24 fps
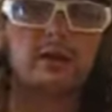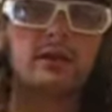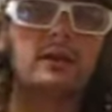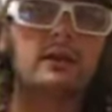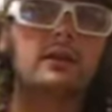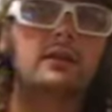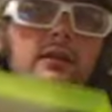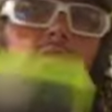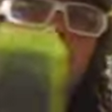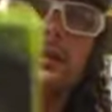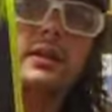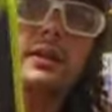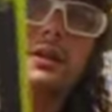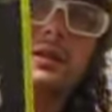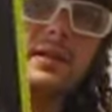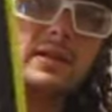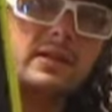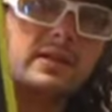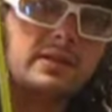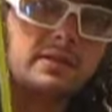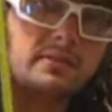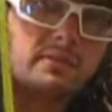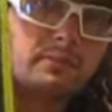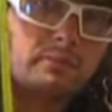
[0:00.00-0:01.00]
This
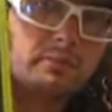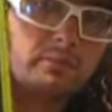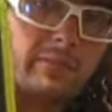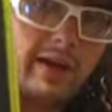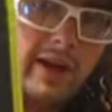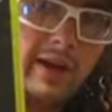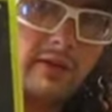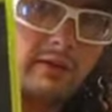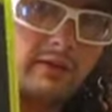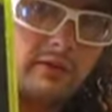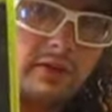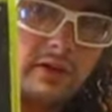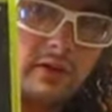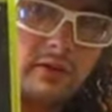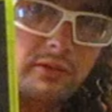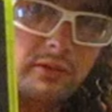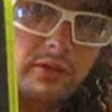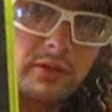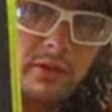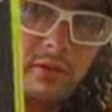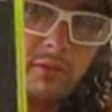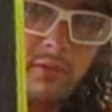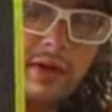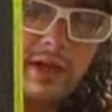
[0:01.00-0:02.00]
is Battlefield
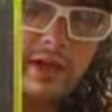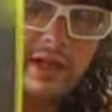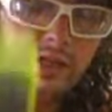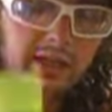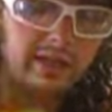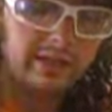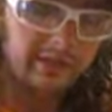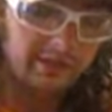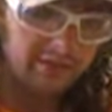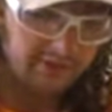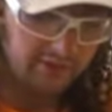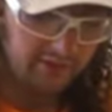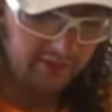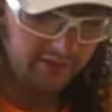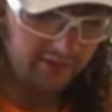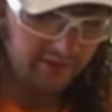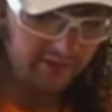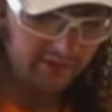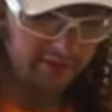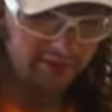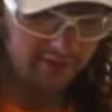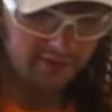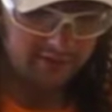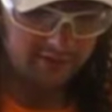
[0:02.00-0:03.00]
3,
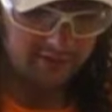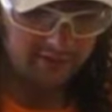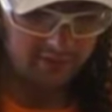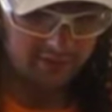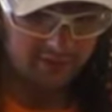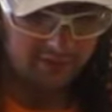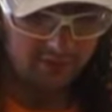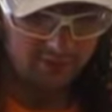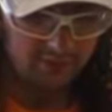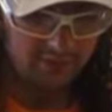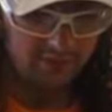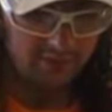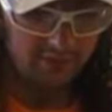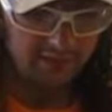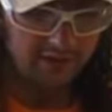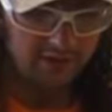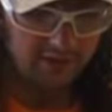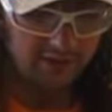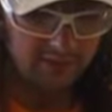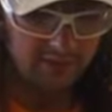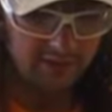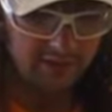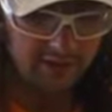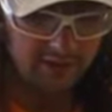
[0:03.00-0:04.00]
so there should be
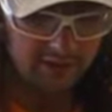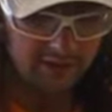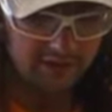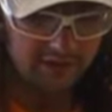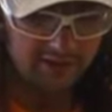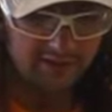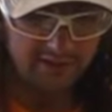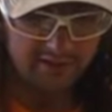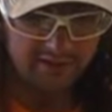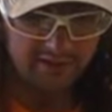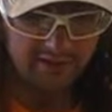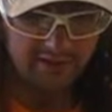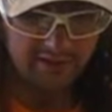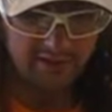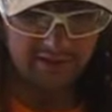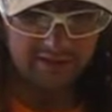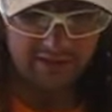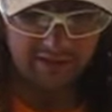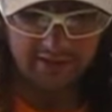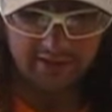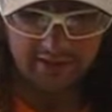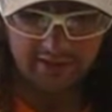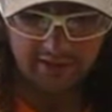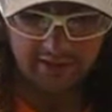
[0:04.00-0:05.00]
2 discs to
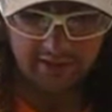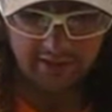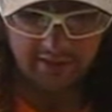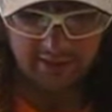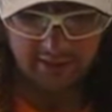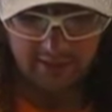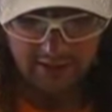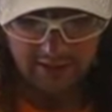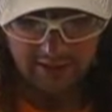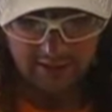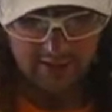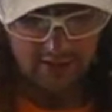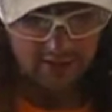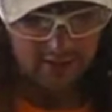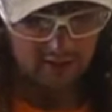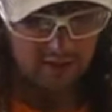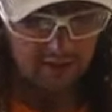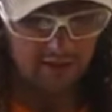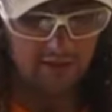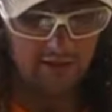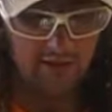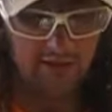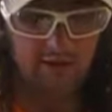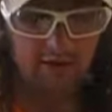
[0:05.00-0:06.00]
this.
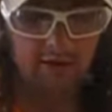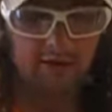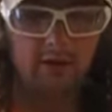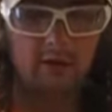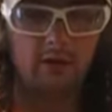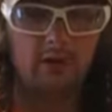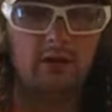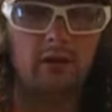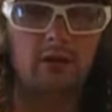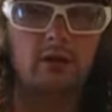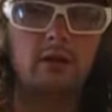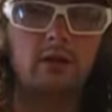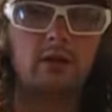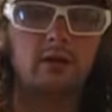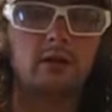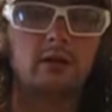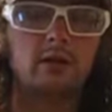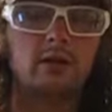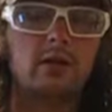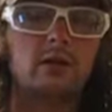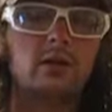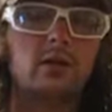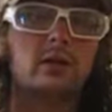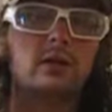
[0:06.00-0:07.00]
There are.